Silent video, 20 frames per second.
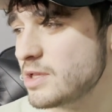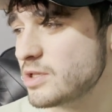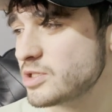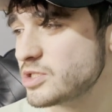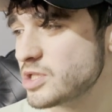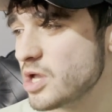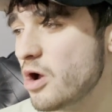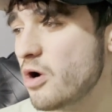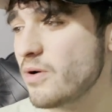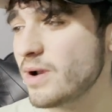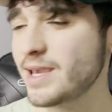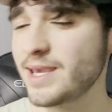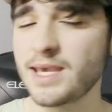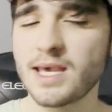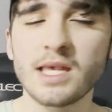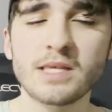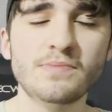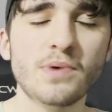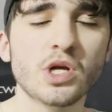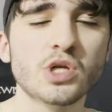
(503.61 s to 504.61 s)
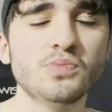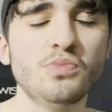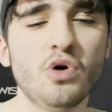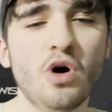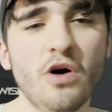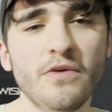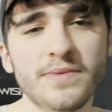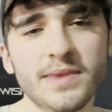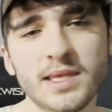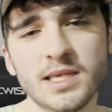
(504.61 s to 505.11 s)
So he is much
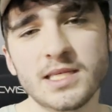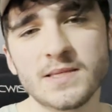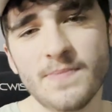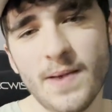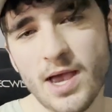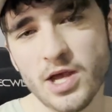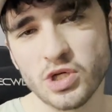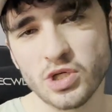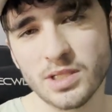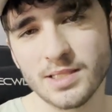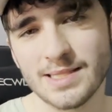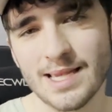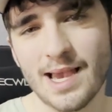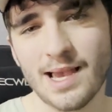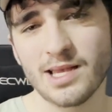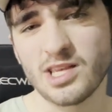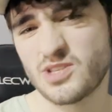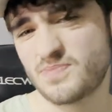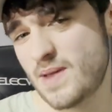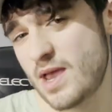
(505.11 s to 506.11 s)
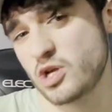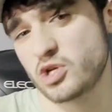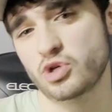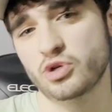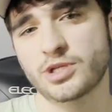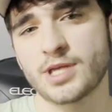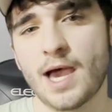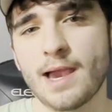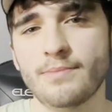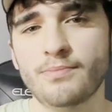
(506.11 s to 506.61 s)
more of the special attack,
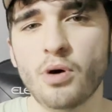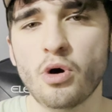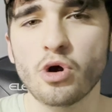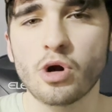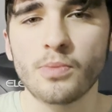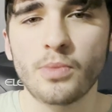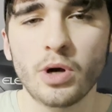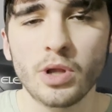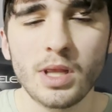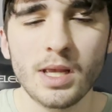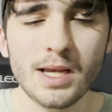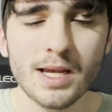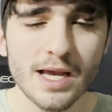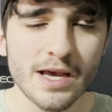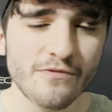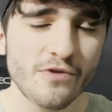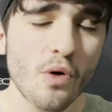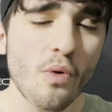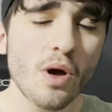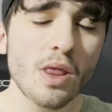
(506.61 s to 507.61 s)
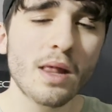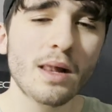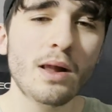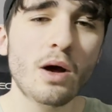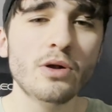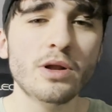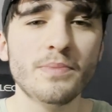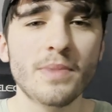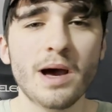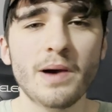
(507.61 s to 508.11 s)
special type Pokemon. If you want to
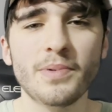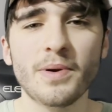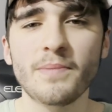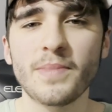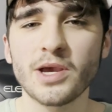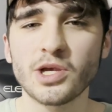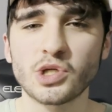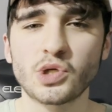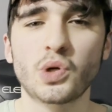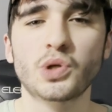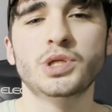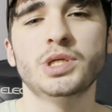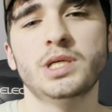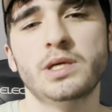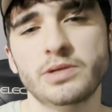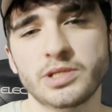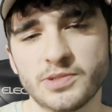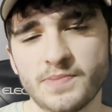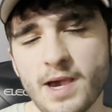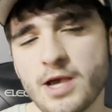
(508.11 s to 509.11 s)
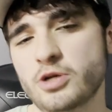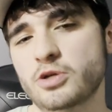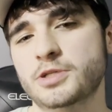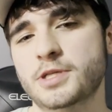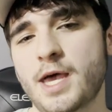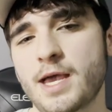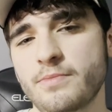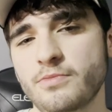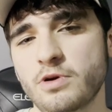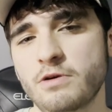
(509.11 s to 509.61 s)
load him up, make sure to use special
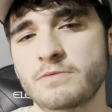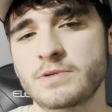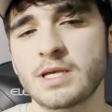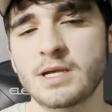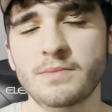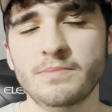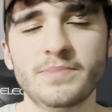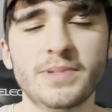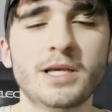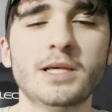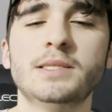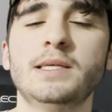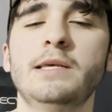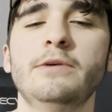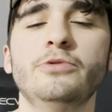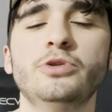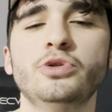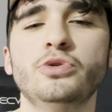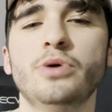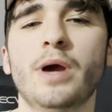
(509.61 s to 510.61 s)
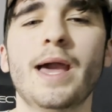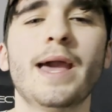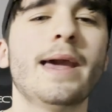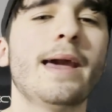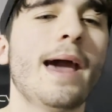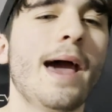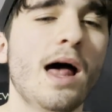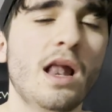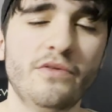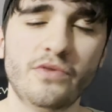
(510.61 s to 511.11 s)
type moves because he will do a
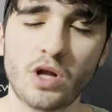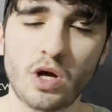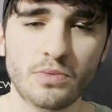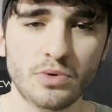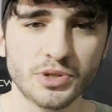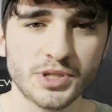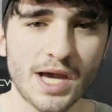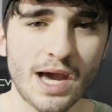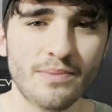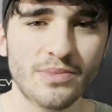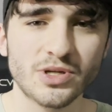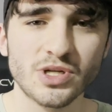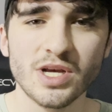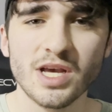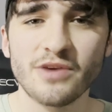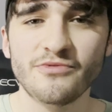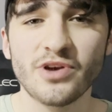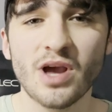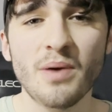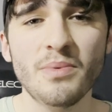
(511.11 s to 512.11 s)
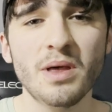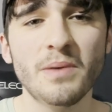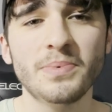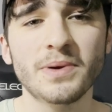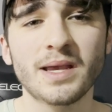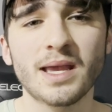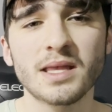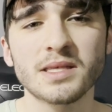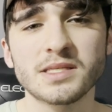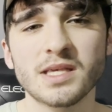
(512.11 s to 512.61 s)
hell of a lot more damage. If you come up
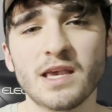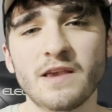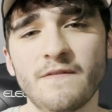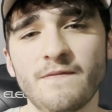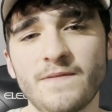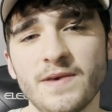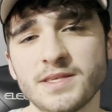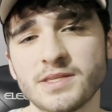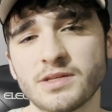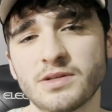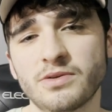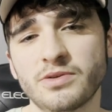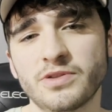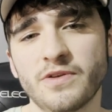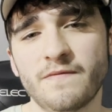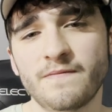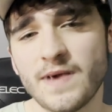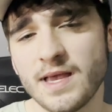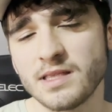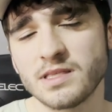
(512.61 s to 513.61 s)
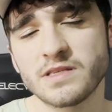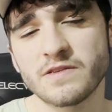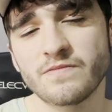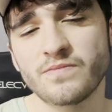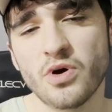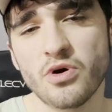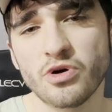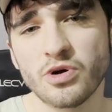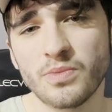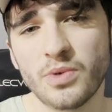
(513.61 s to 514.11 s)
against a physical defensive
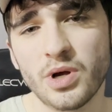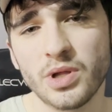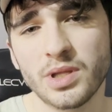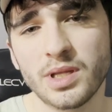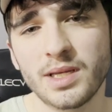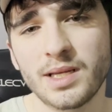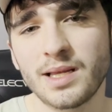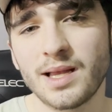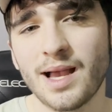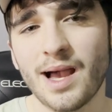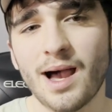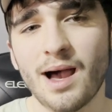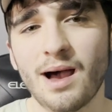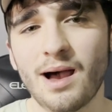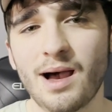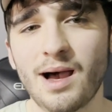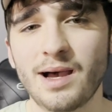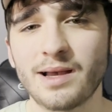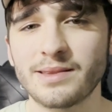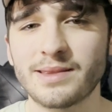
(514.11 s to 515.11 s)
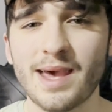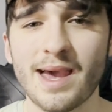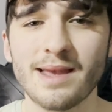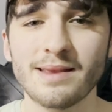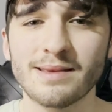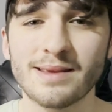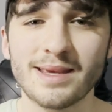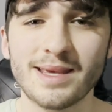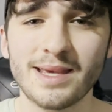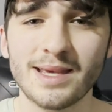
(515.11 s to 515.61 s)
Pokemon, uh,
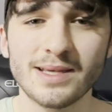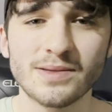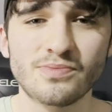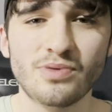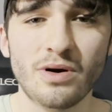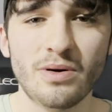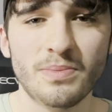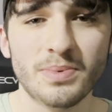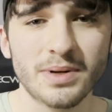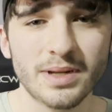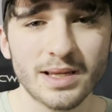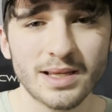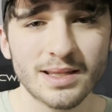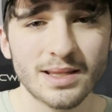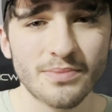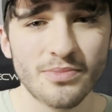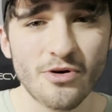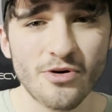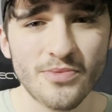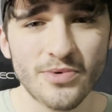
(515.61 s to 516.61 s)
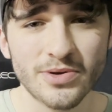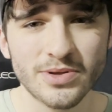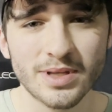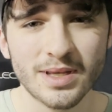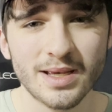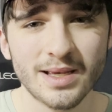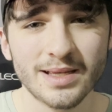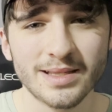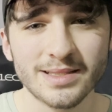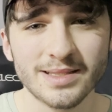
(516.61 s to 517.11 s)
then he is probably the Pokemon
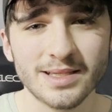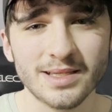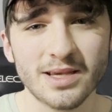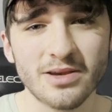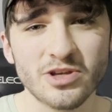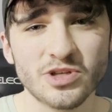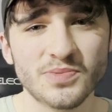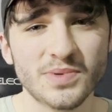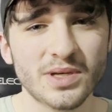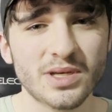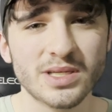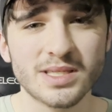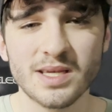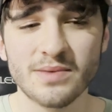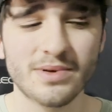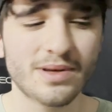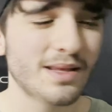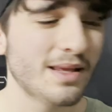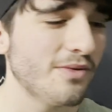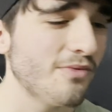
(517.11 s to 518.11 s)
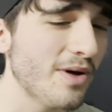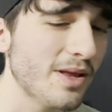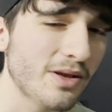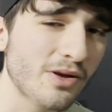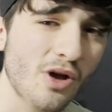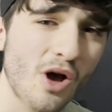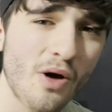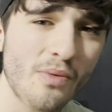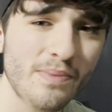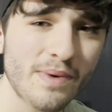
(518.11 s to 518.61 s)
to use because typically when
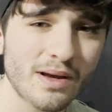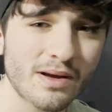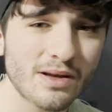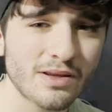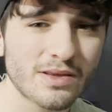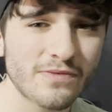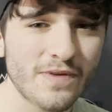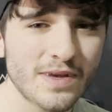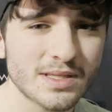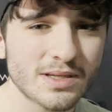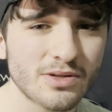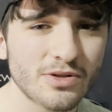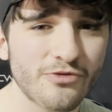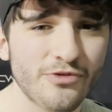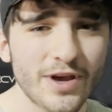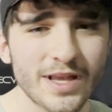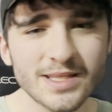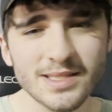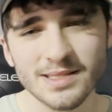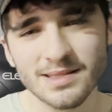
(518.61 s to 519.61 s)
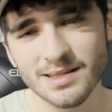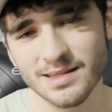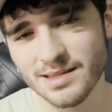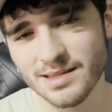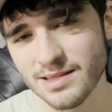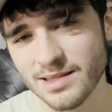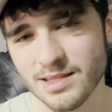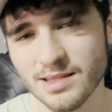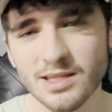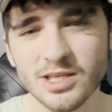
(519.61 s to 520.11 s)
you got a good physical defense,
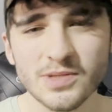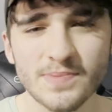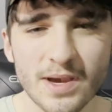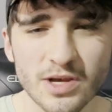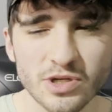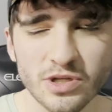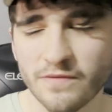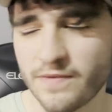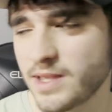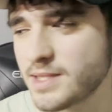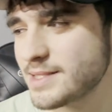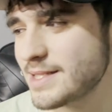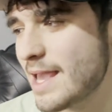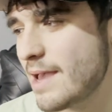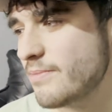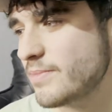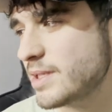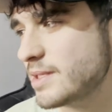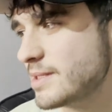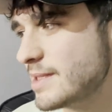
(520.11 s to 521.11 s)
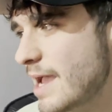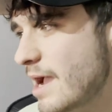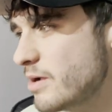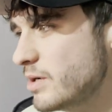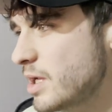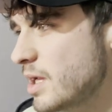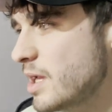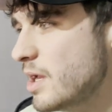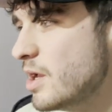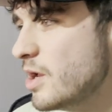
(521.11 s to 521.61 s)
the special defense can be down.
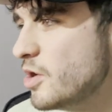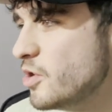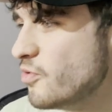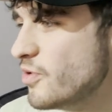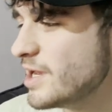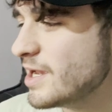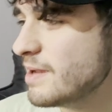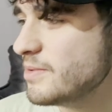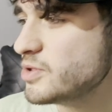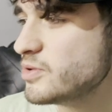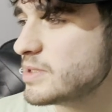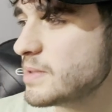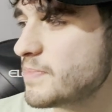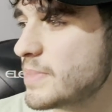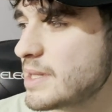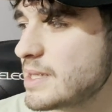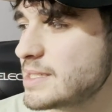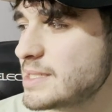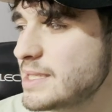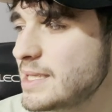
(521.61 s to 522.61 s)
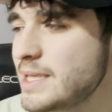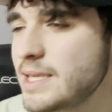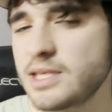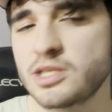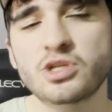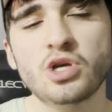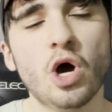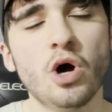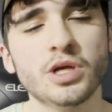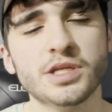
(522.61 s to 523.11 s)
When it comes to his ability,
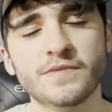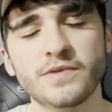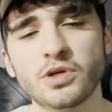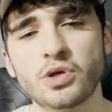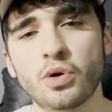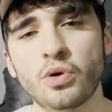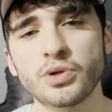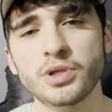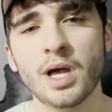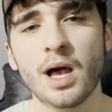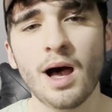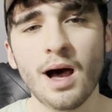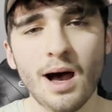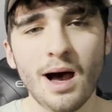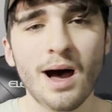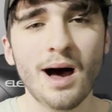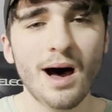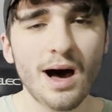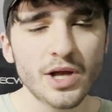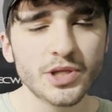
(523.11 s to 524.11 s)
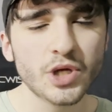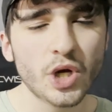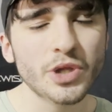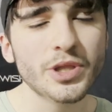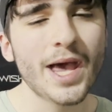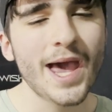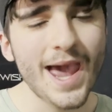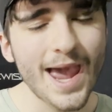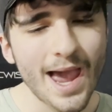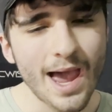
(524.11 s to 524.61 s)
he's got something called
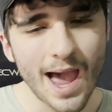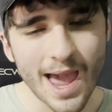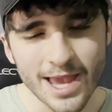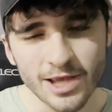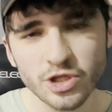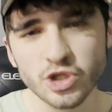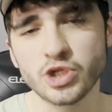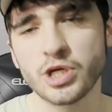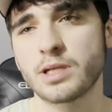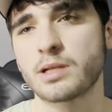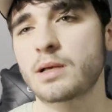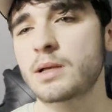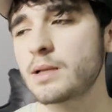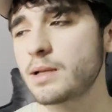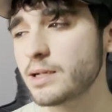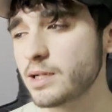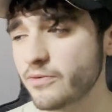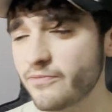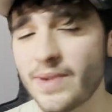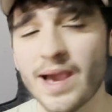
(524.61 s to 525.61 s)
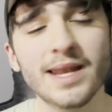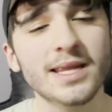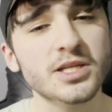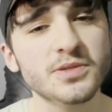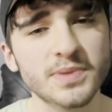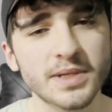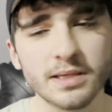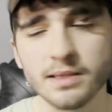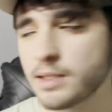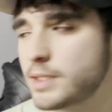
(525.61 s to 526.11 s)
Hadron Engine, barely
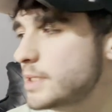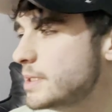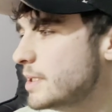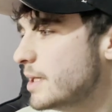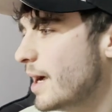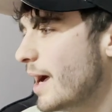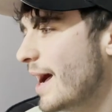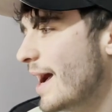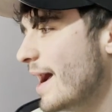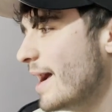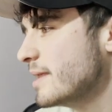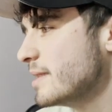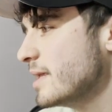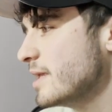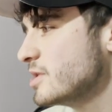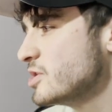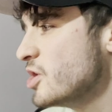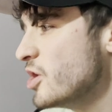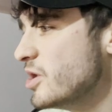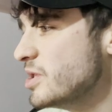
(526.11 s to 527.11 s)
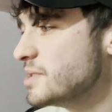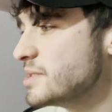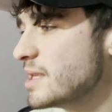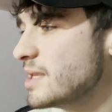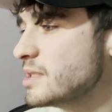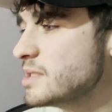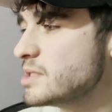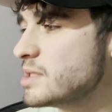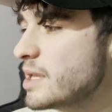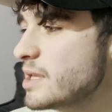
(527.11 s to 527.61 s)
speak, and it turns
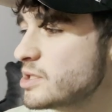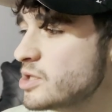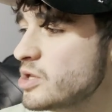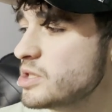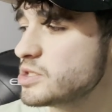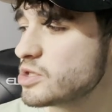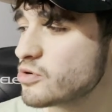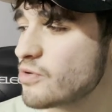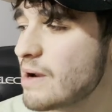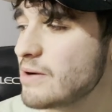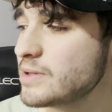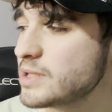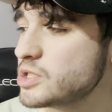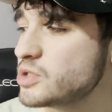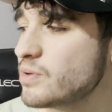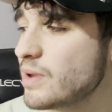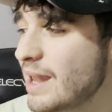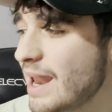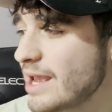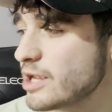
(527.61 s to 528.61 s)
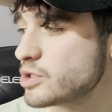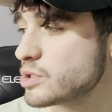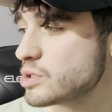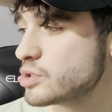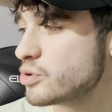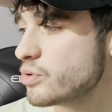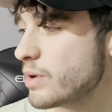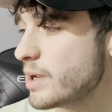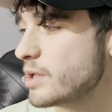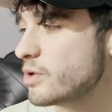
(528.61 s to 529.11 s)
it turns the ground into electric
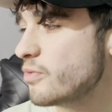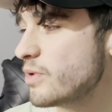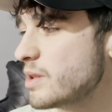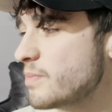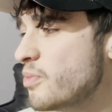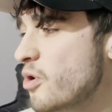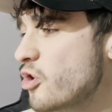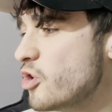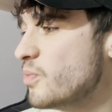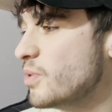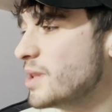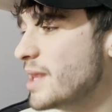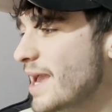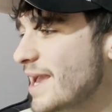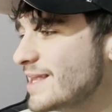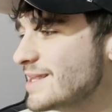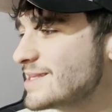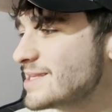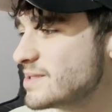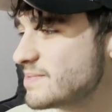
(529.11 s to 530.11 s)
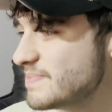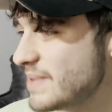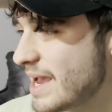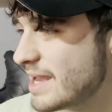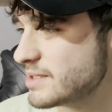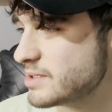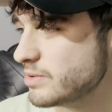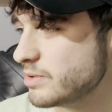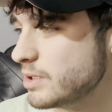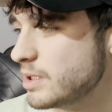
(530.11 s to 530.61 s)
terrain when the Pokemon enters
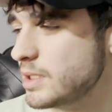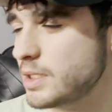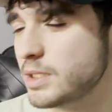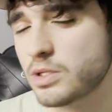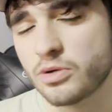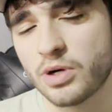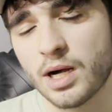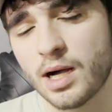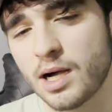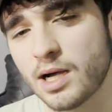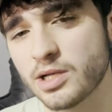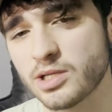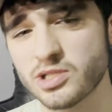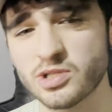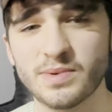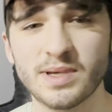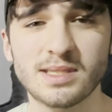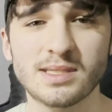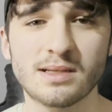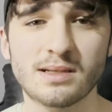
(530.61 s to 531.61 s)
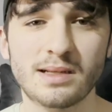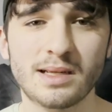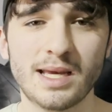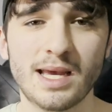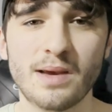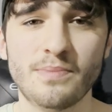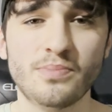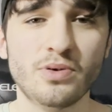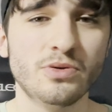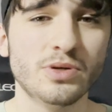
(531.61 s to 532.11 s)
battle. Uh, so basically,
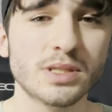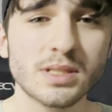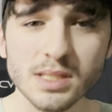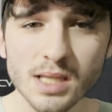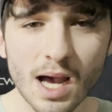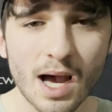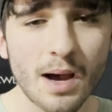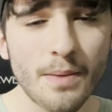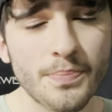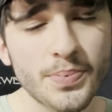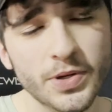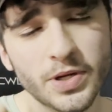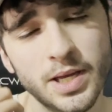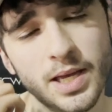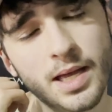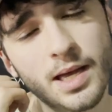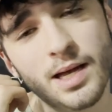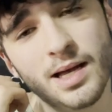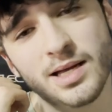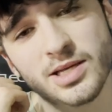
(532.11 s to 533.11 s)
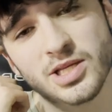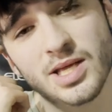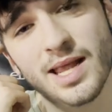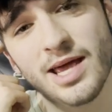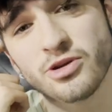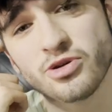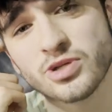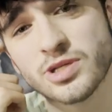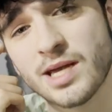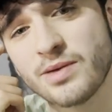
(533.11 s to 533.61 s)
it boosts up uh,
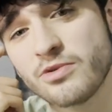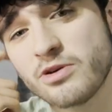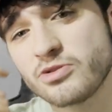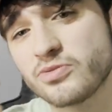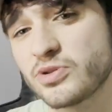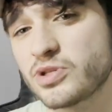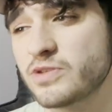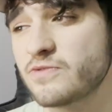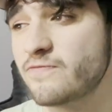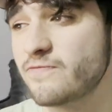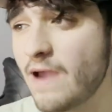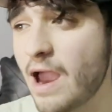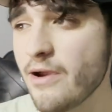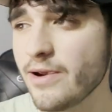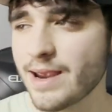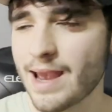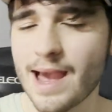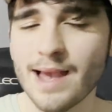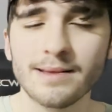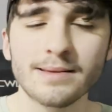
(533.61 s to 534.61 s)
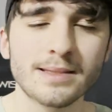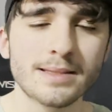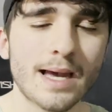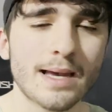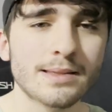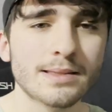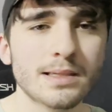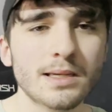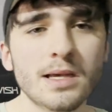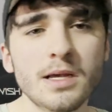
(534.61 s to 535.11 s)
electric type moves, which is very handy
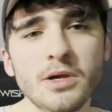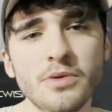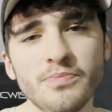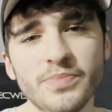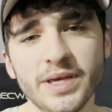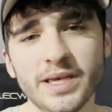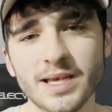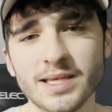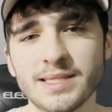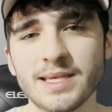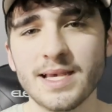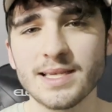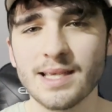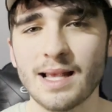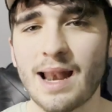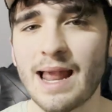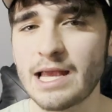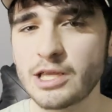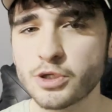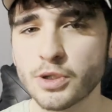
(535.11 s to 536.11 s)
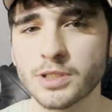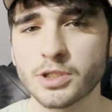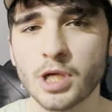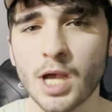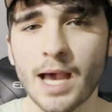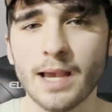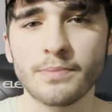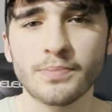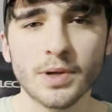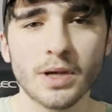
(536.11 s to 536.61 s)
dandy because he is electric
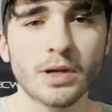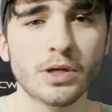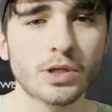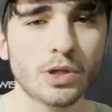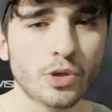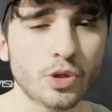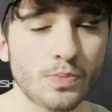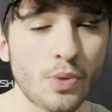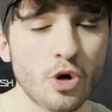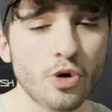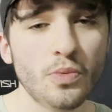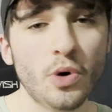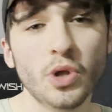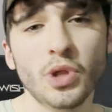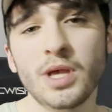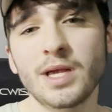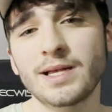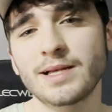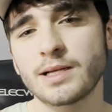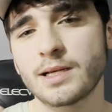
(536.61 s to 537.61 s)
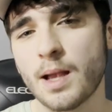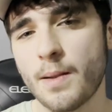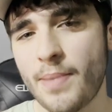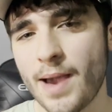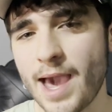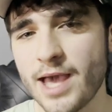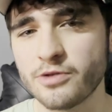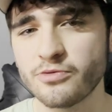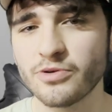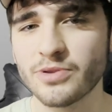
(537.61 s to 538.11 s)
type Pokemon.
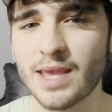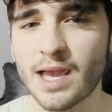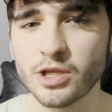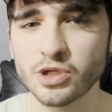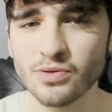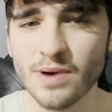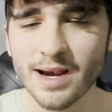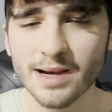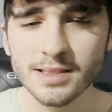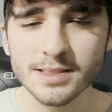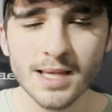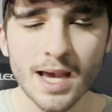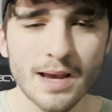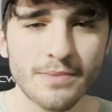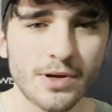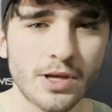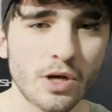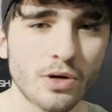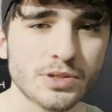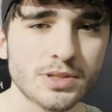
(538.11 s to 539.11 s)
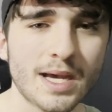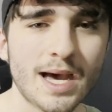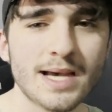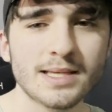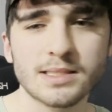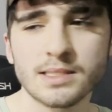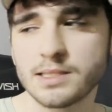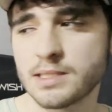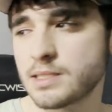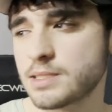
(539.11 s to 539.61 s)
Compared with that Dragon type, he also
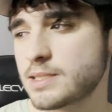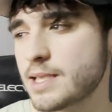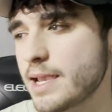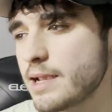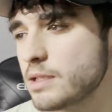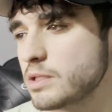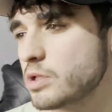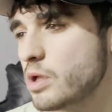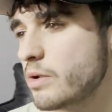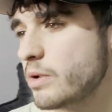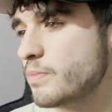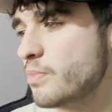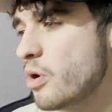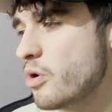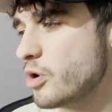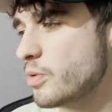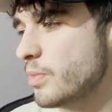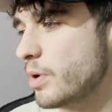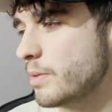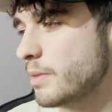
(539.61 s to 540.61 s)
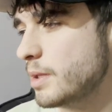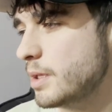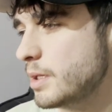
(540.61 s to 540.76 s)
has as a secondary Pokemon.